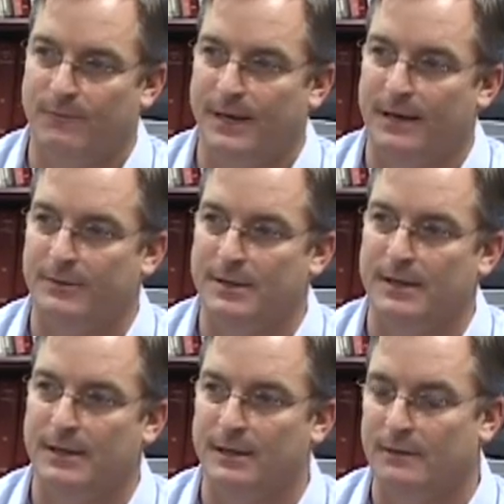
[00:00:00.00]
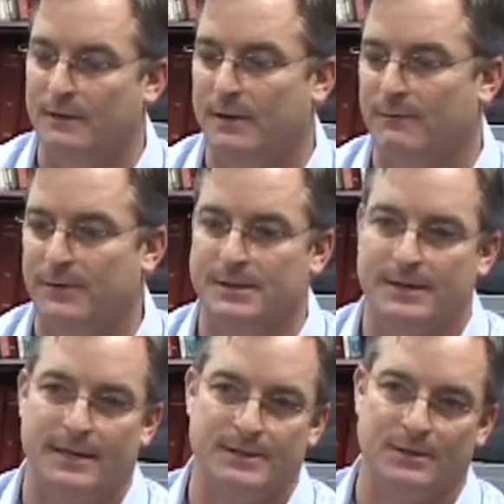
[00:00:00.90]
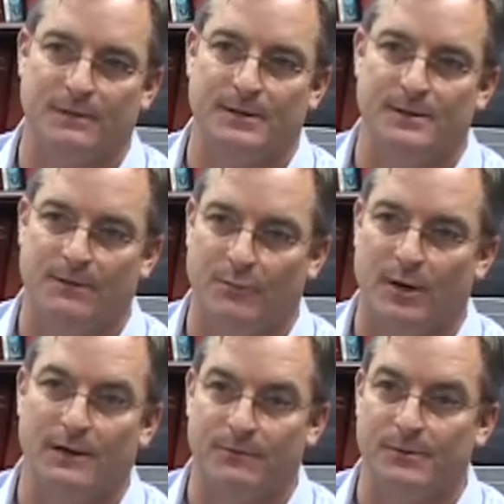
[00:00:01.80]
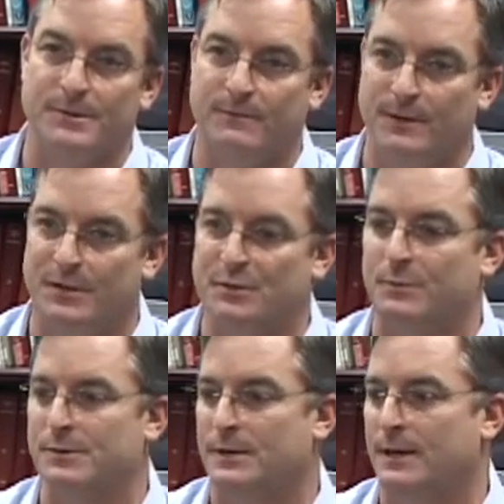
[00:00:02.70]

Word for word: five to 10 uh, fist-sized servings of the right fruits and vegetables